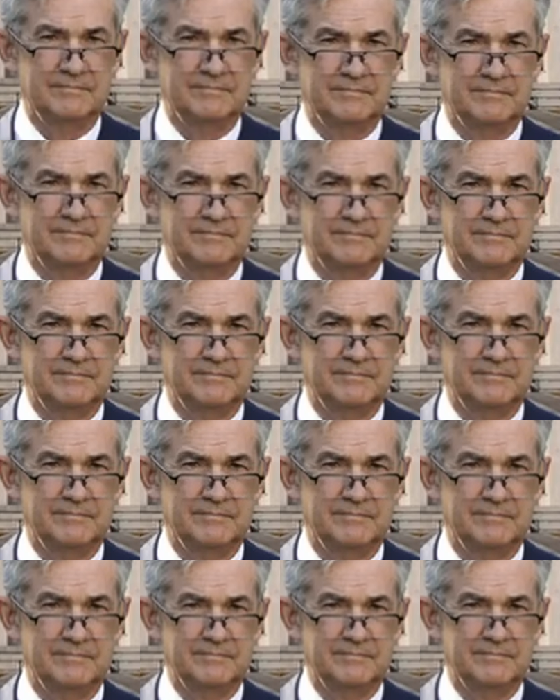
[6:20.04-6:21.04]

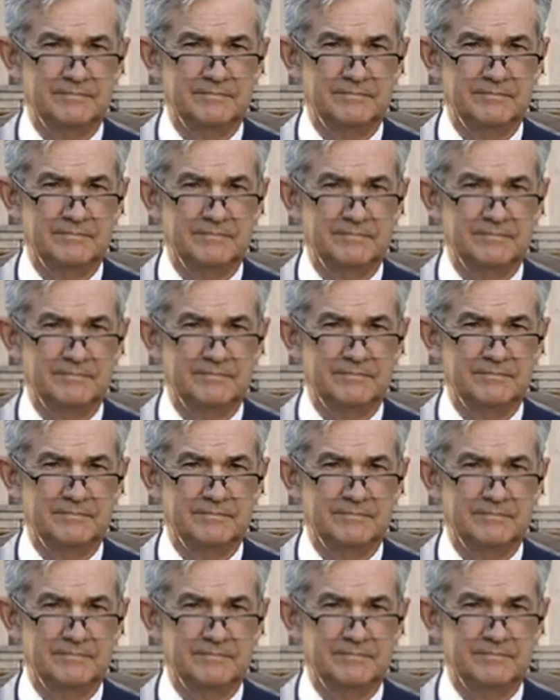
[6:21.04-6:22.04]

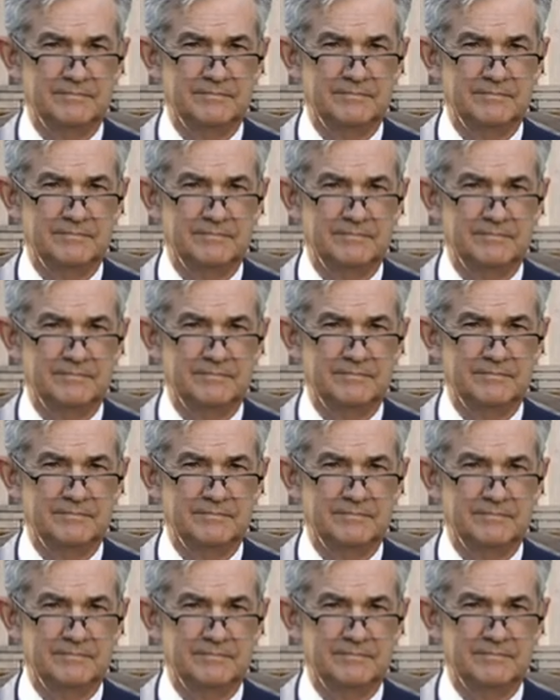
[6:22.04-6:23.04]

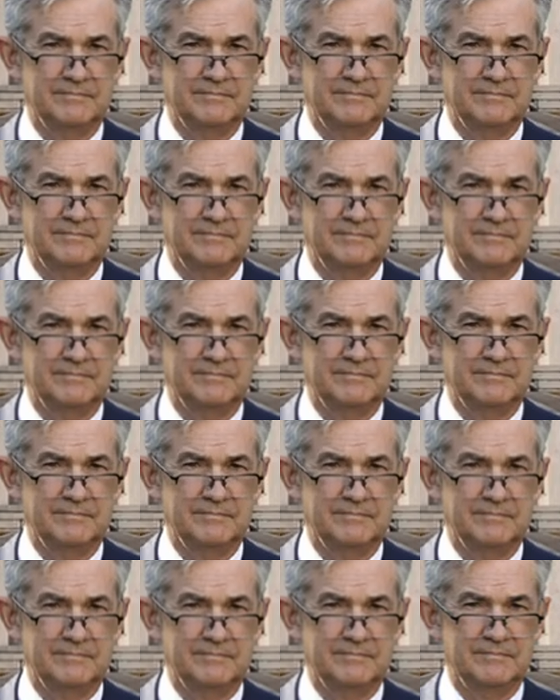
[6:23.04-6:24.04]

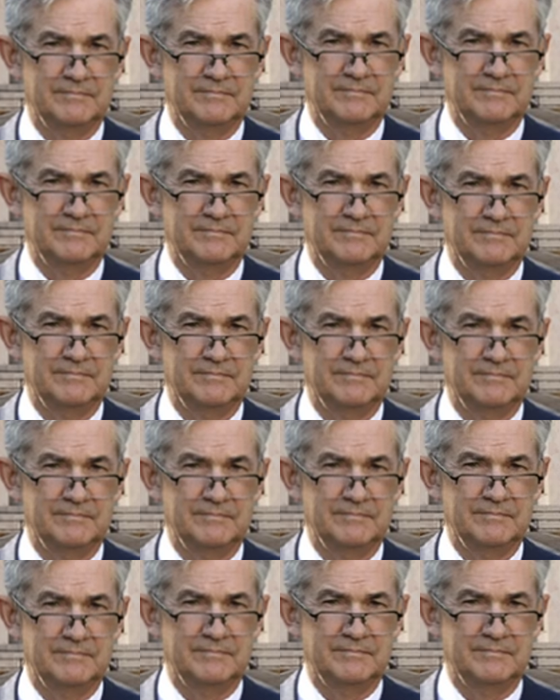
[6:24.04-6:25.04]

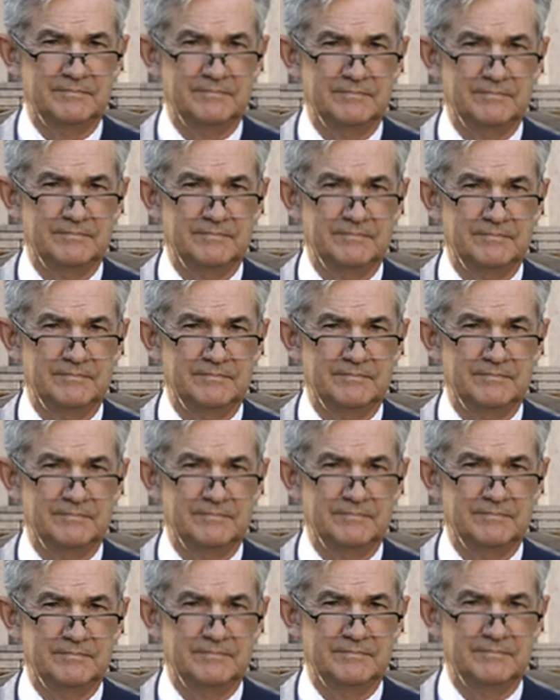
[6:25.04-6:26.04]

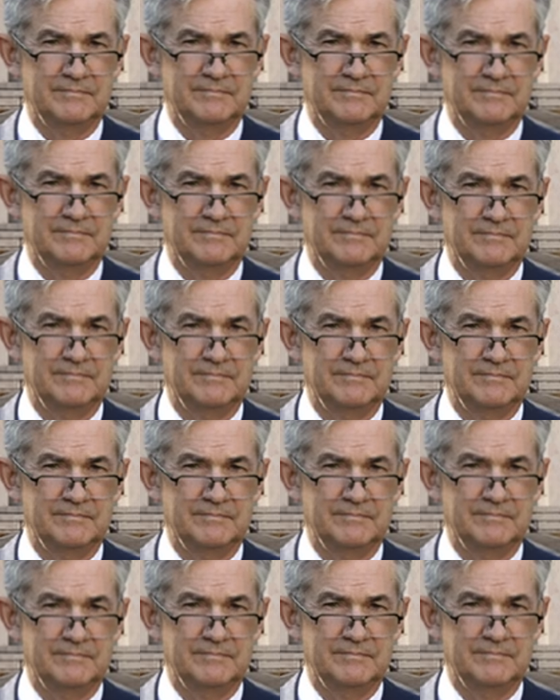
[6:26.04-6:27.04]

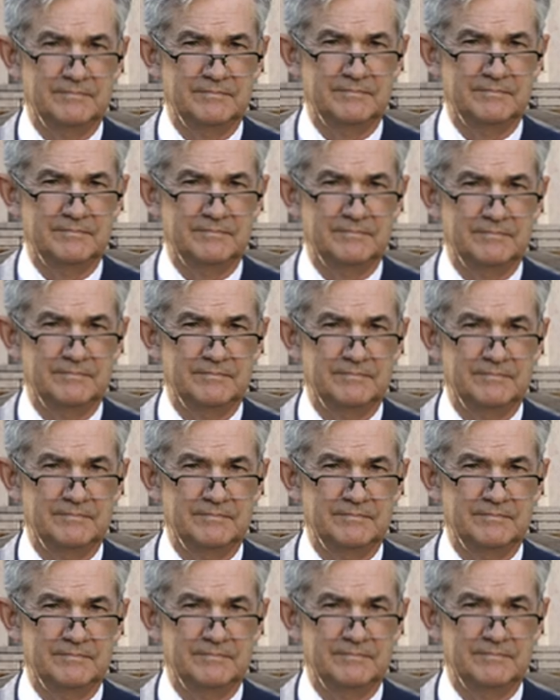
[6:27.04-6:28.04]
(not speaking)